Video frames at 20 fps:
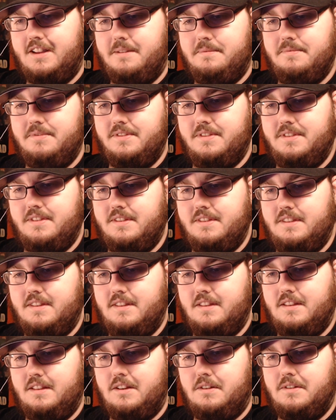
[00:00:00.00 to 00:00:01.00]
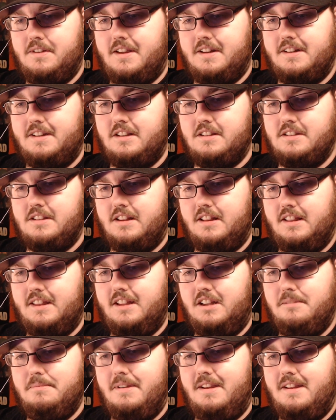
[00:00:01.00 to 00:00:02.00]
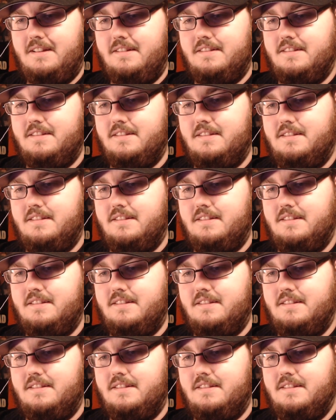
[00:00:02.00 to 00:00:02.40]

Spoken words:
Yep. Lower that just a little bit.